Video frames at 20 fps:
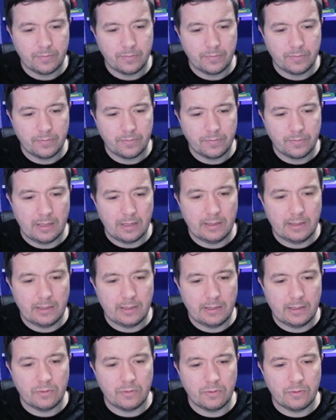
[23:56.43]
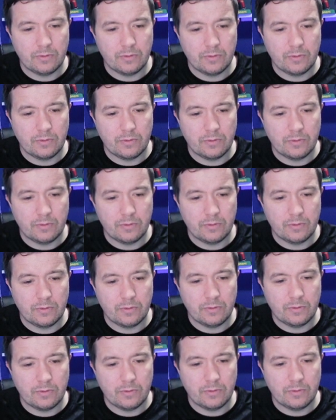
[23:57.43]
Okay, a little encouraged shout going out.
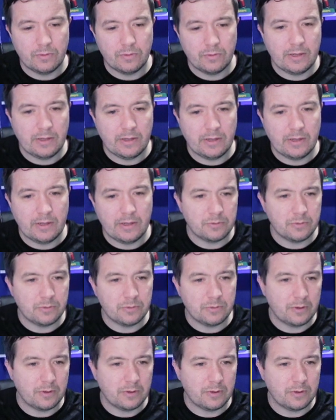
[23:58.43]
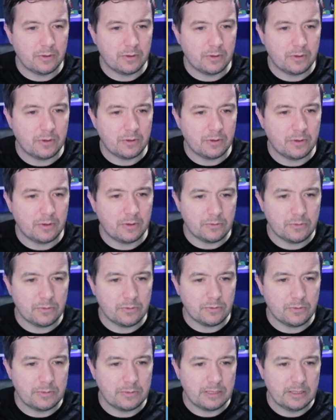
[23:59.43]
Here's Velarenos with a corner, gets
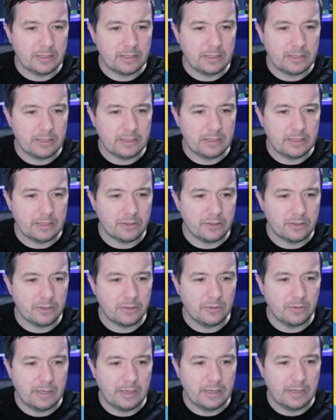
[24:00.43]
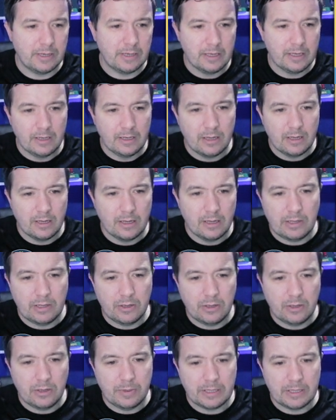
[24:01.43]
whipped in and gets nodded away. Aurelio
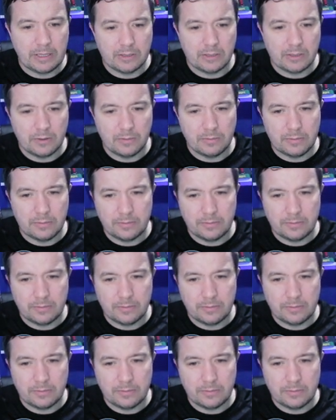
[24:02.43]
picks it up.